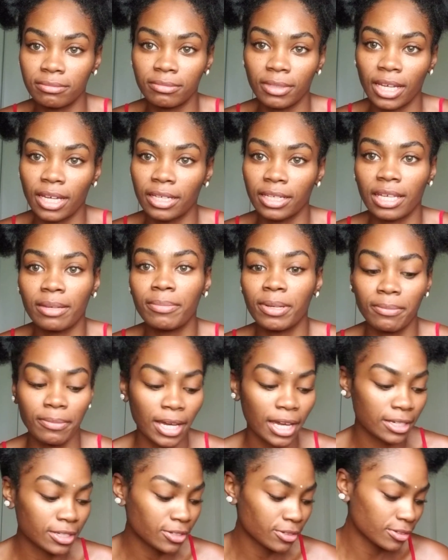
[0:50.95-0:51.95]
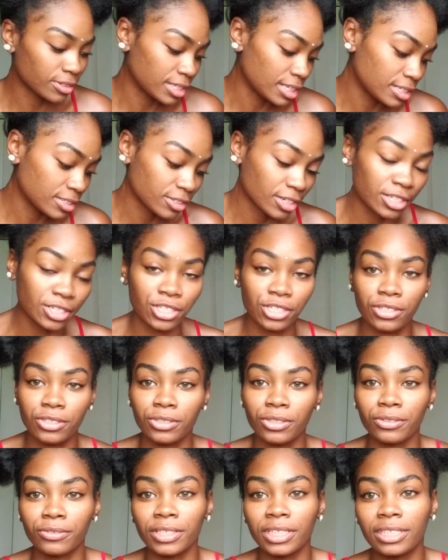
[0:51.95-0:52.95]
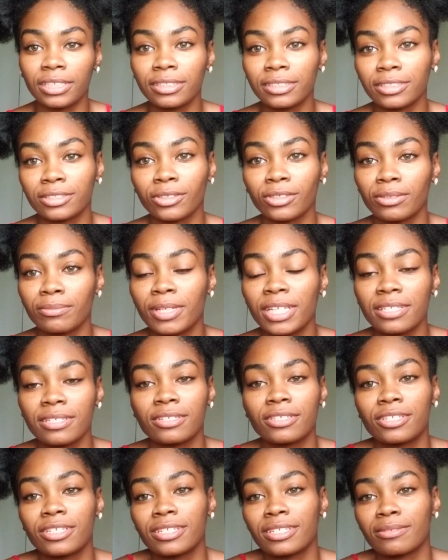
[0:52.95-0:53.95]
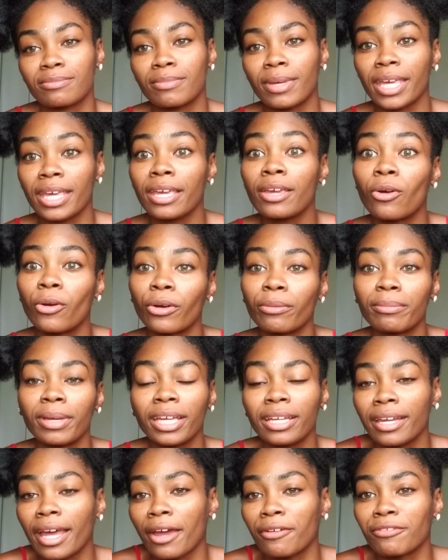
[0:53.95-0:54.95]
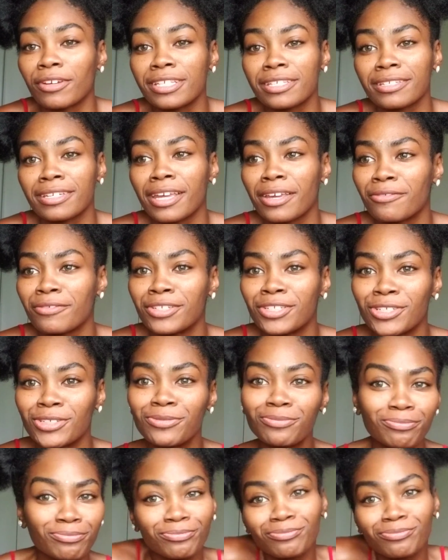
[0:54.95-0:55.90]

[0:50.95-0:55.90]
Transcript: And keep in mind too, these are general readings, so the messages may or may not resonate with you.